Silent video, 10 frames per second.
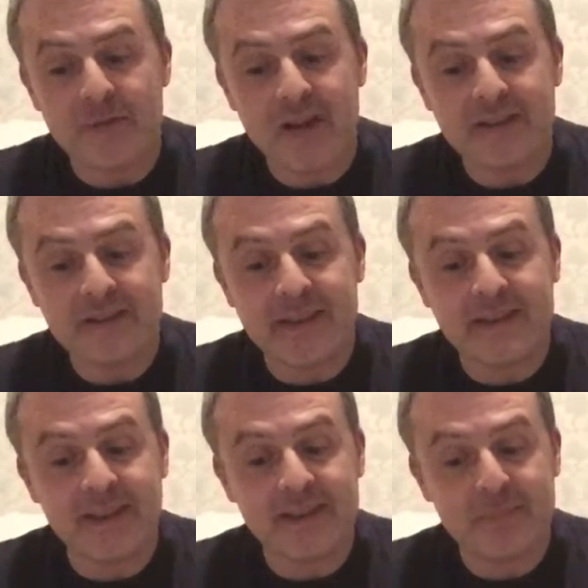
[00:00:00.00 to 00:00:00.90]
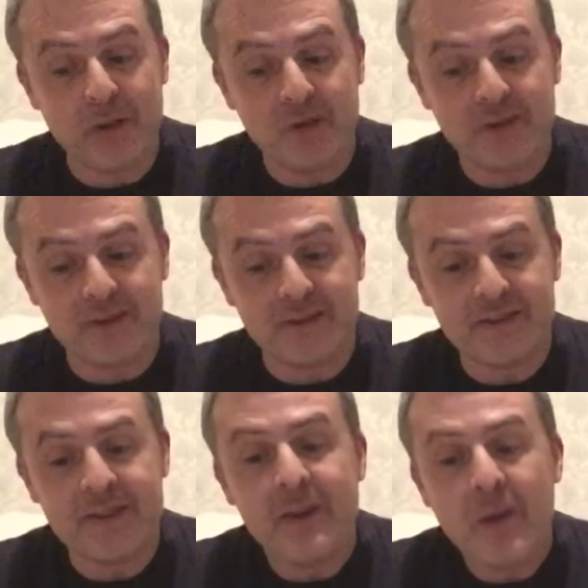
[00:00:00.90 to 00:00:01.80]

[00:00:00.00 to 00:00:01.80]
of accidental explosions,